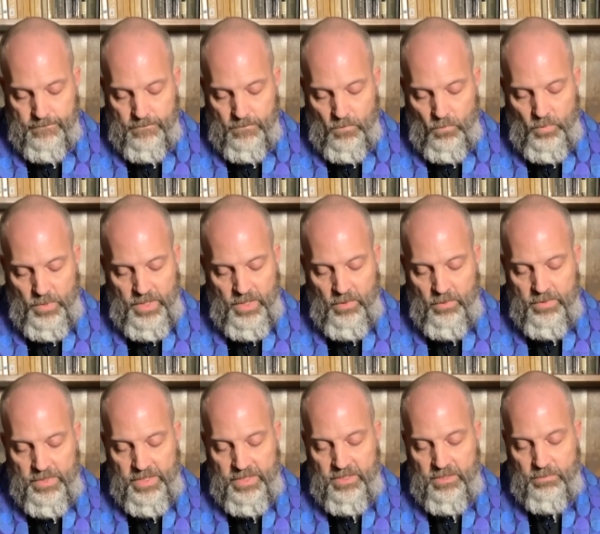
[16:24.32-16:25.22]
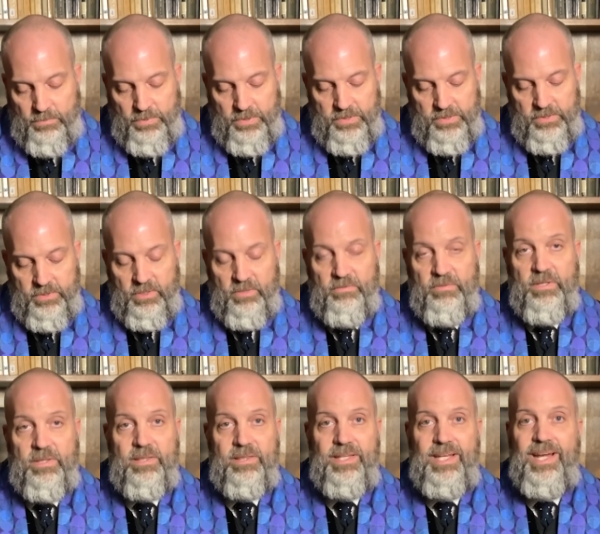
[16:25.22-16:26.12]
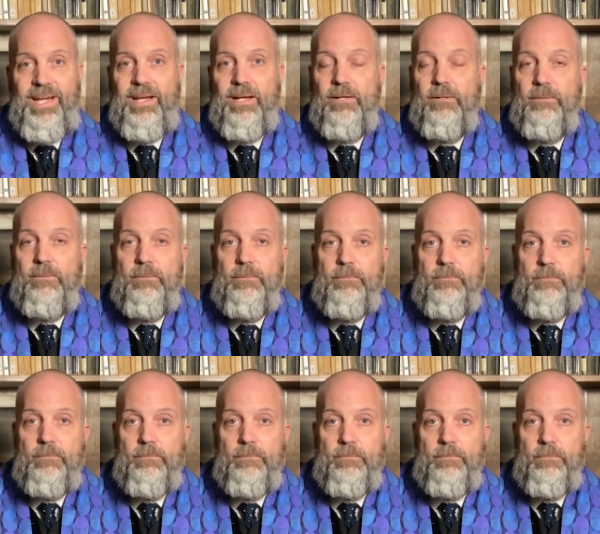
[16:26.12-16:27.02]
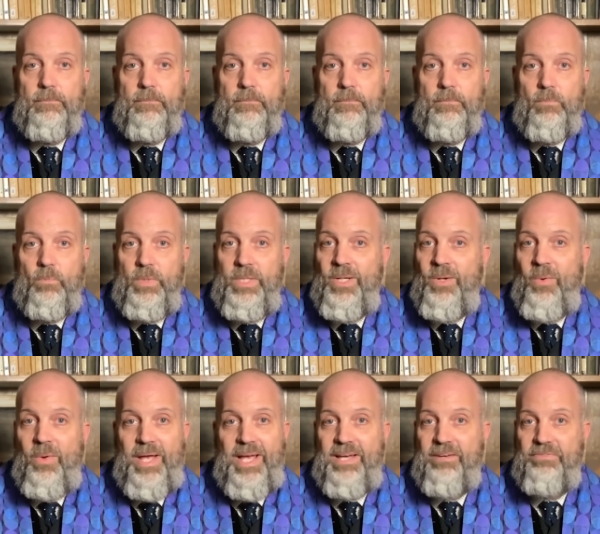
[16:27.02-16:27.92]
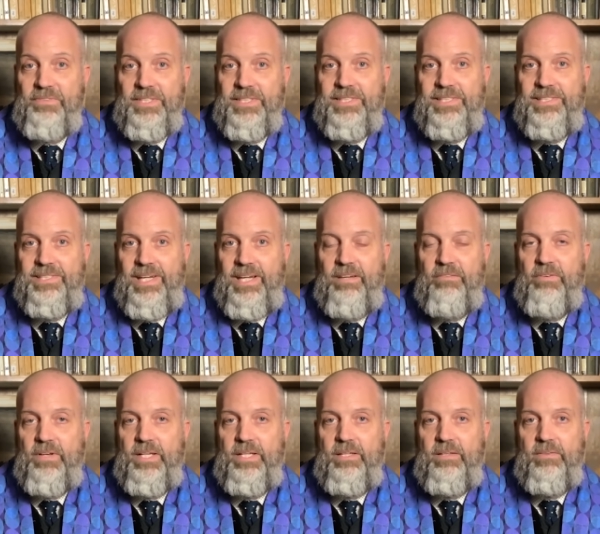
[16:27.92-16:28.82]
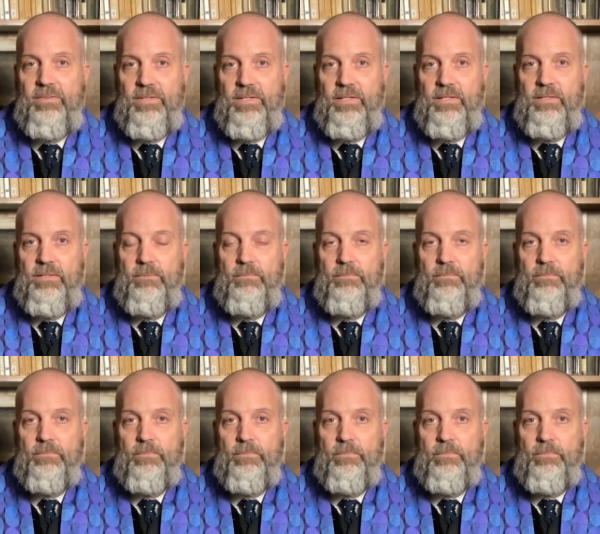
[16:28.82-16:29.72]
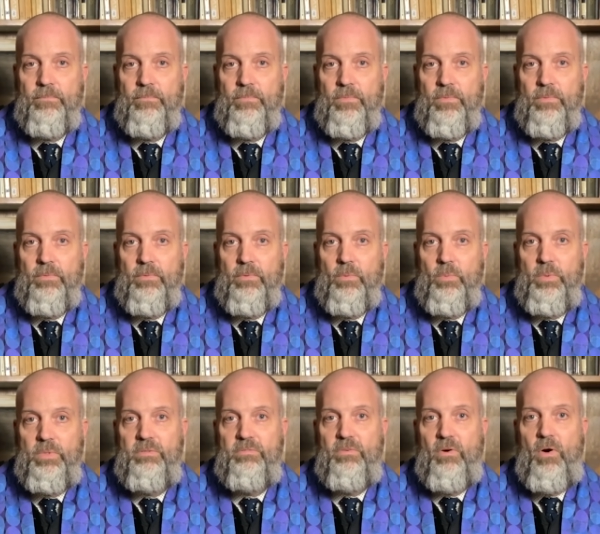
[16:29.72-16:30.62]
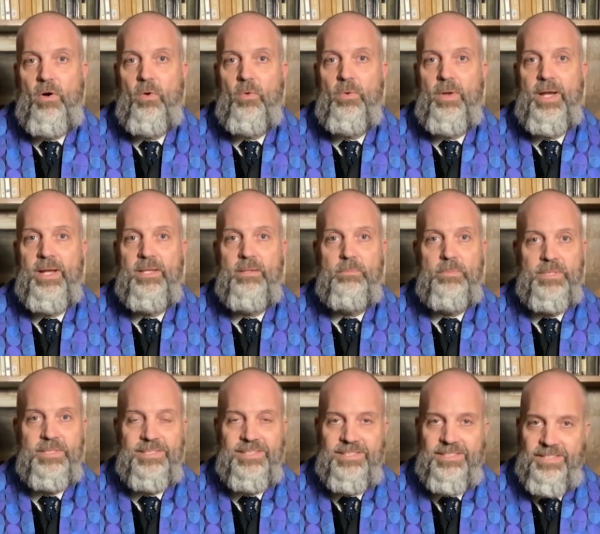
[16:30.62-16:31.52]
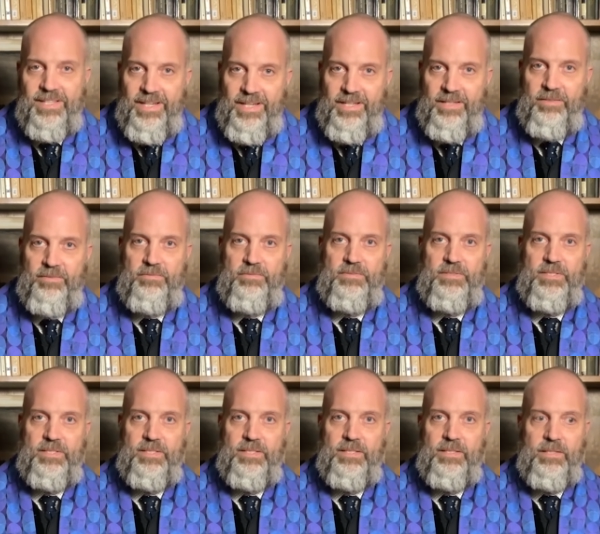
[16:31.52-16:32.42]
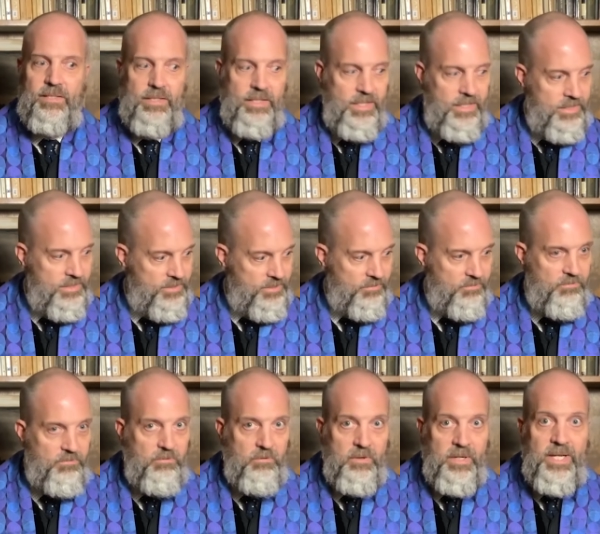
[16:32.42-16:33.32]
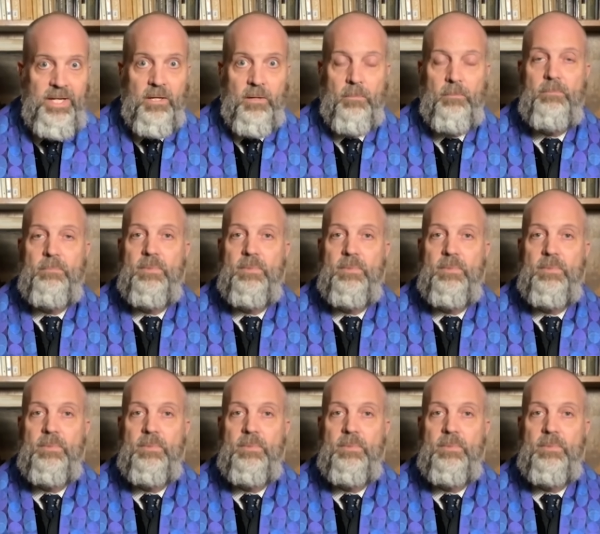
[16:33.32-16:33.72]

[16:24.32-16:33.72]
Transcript: We don't need to preserve a thing. We don't have to save anything. We've already been saved into freedom,